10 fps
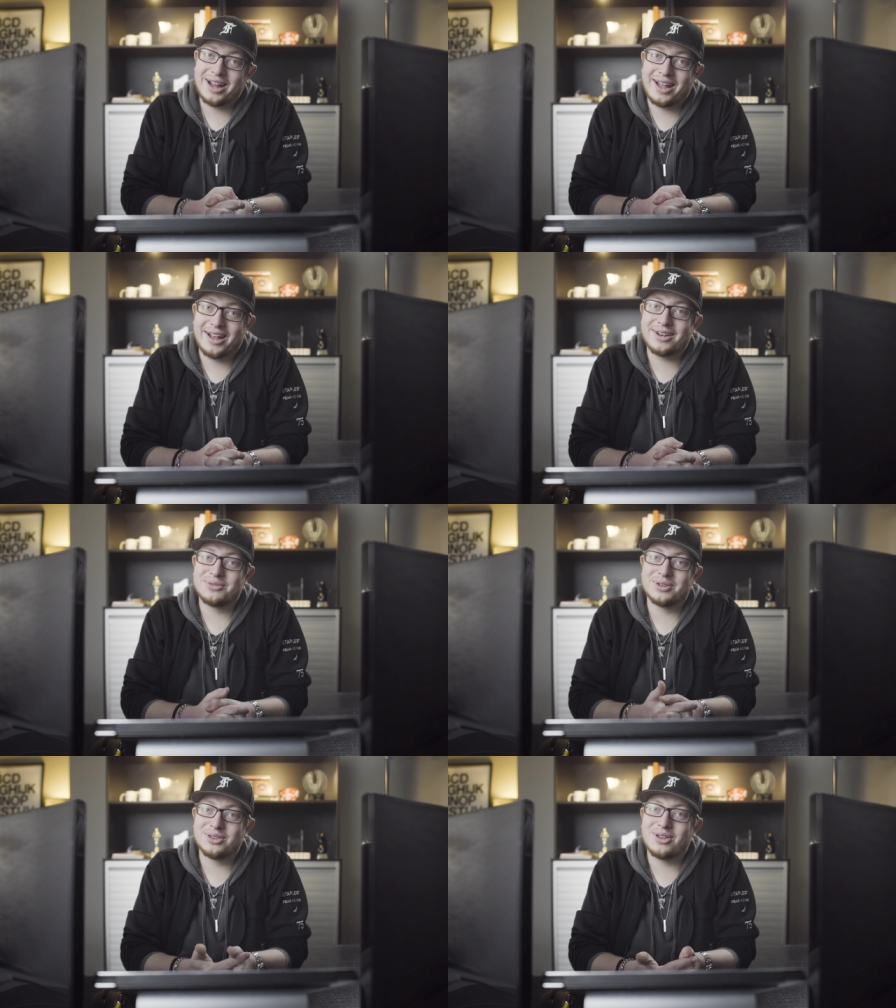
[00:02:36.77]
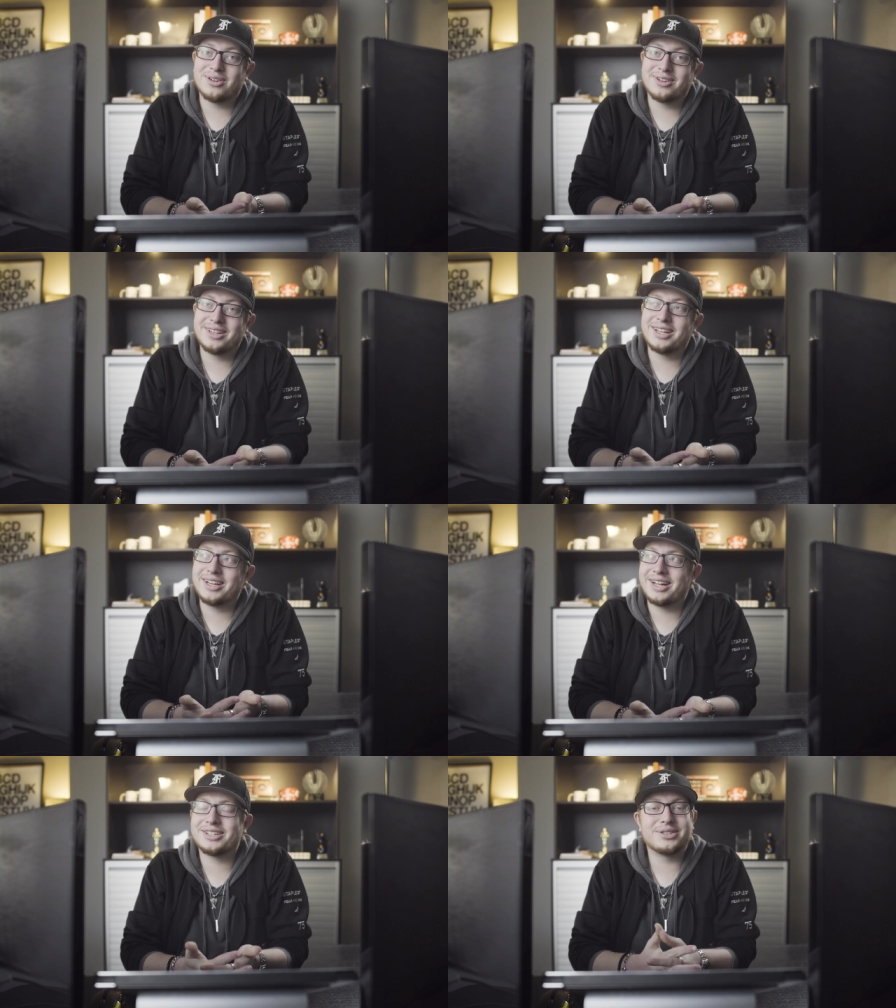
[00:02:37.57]
ad for longer than
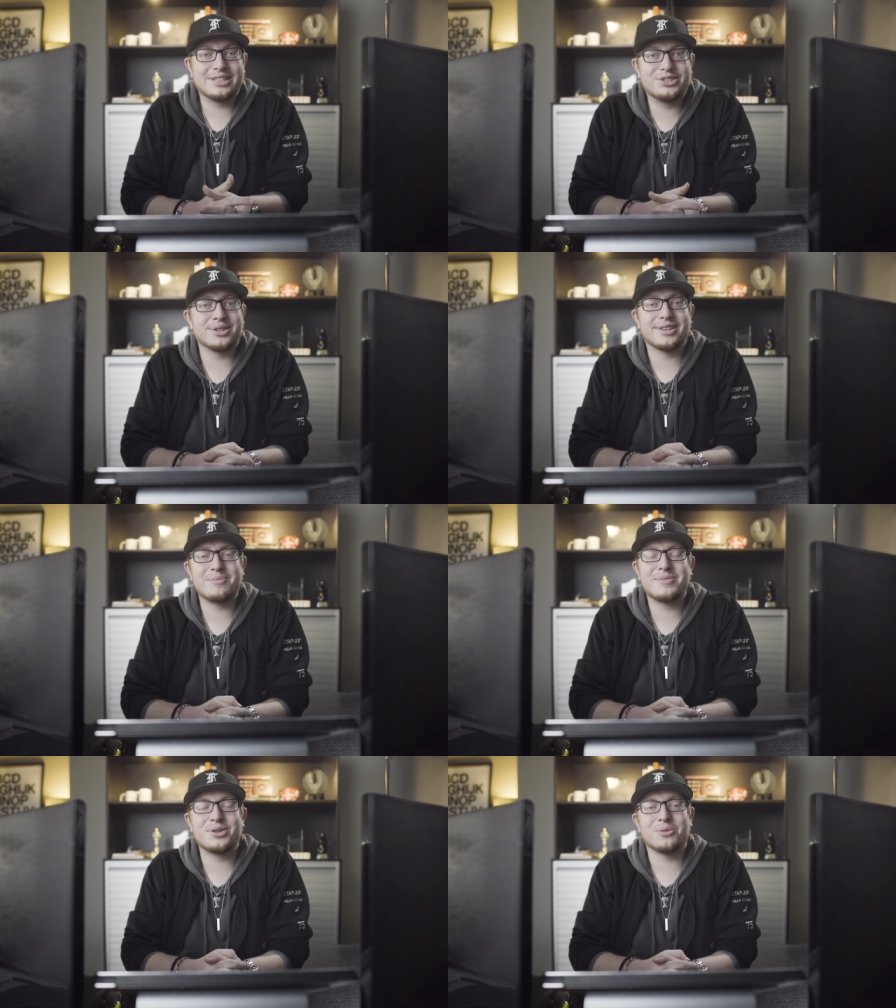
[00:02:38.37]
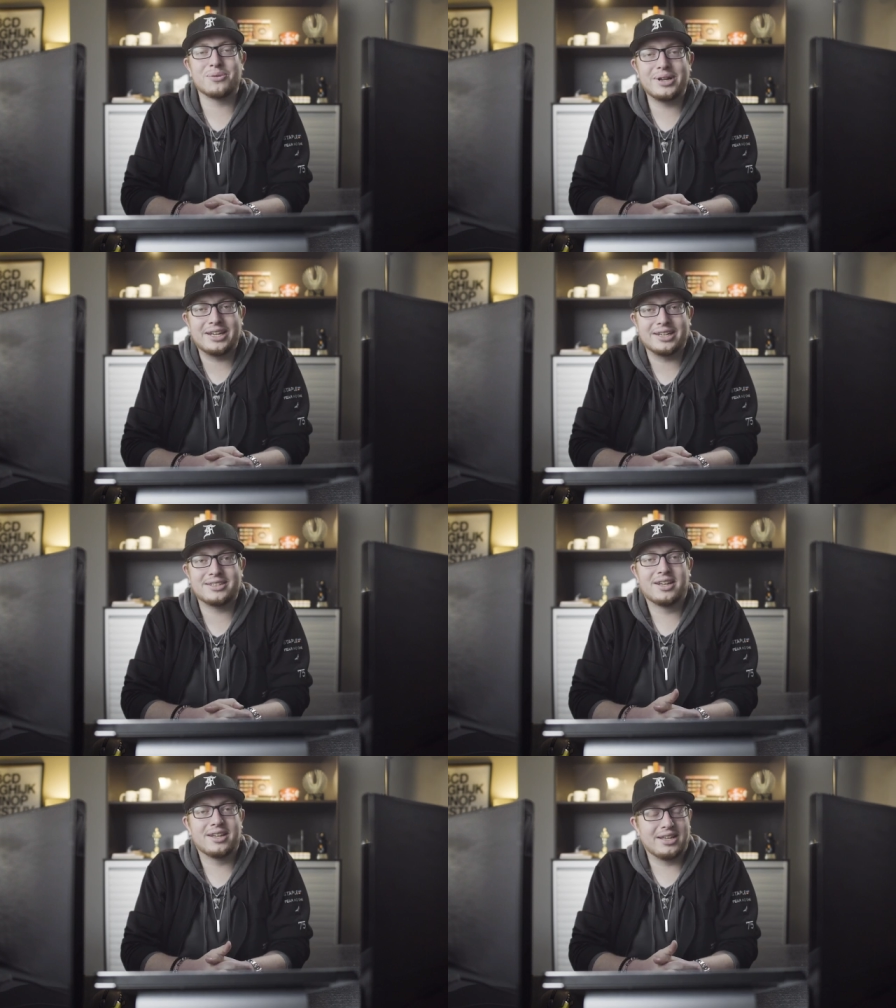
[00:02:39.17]
it actually took them to read it.